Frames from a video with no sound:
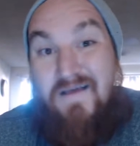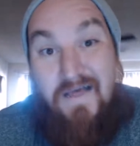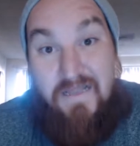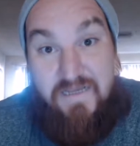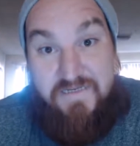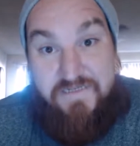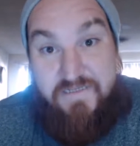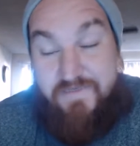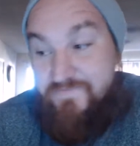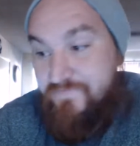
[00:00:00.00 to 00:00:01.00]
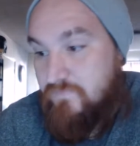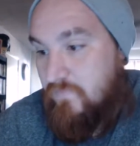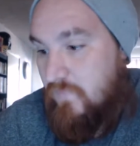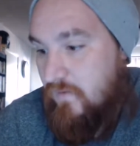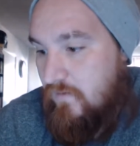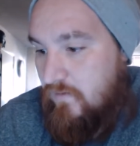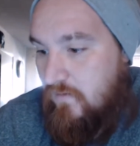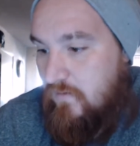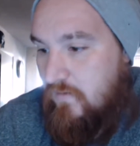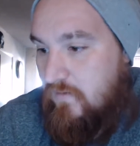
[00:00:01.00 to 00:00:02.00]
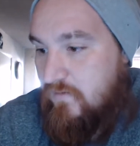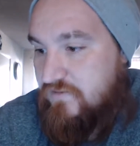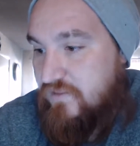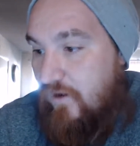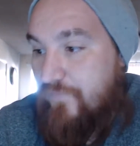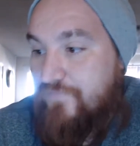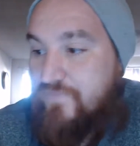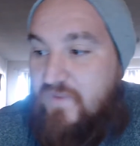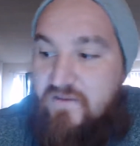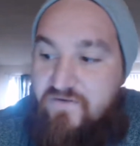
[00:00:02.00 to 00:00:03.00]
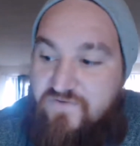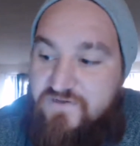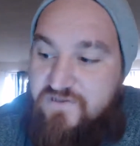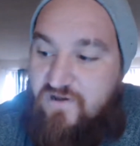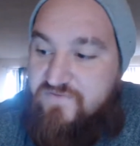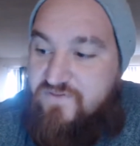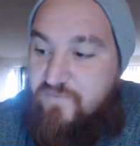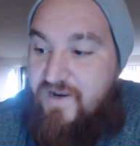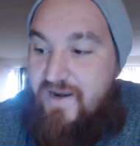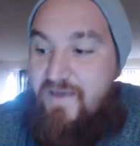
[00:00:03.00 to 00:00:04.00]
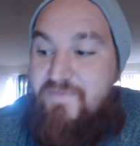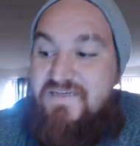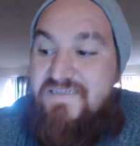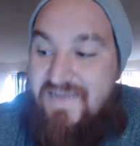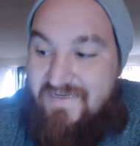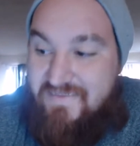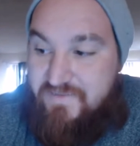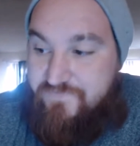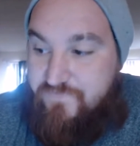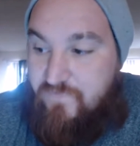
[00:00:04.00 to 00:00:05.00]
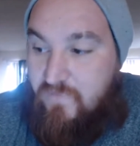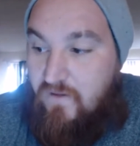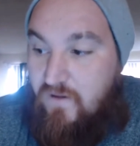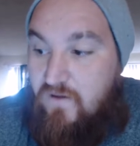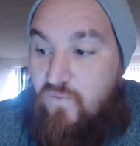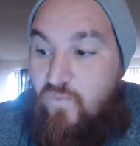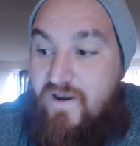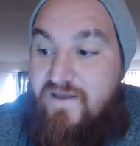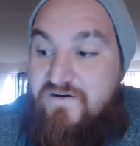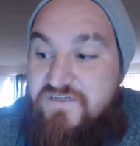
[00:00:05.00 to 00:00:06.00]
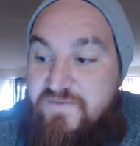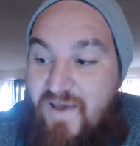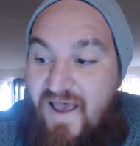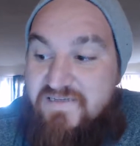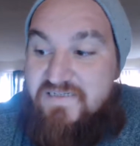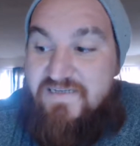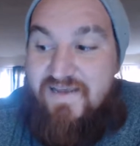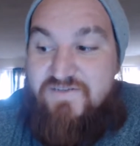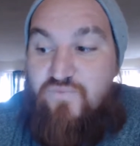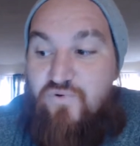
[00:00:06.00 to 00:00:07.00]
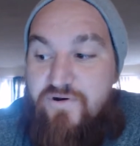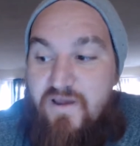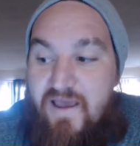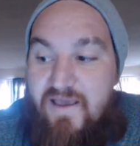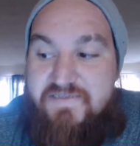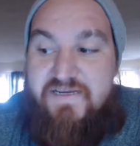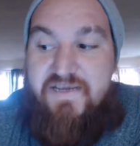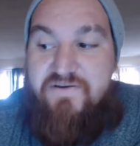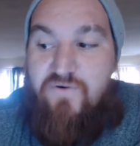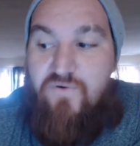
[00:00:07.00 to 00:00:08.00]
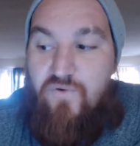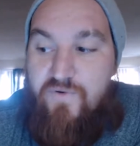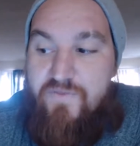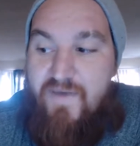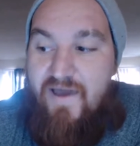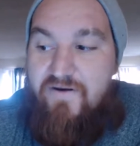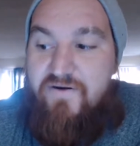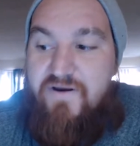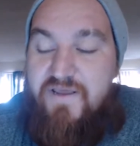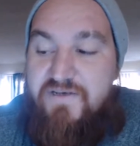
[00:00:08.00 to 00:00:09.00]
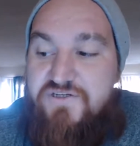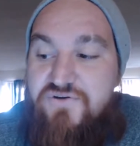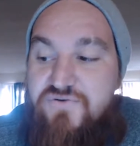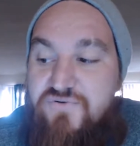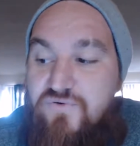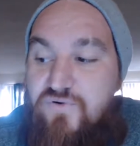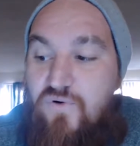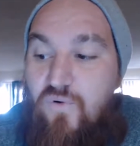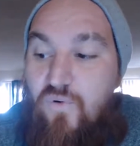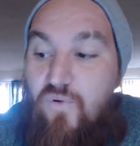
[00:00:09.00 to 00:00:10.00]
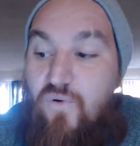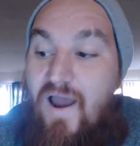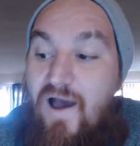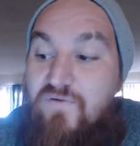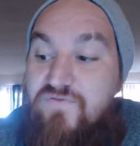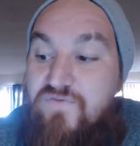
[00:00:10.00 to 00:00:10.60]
Allegedly. So, the first law of thermodynamics states when energy passes as work, as heat, or with matter into or out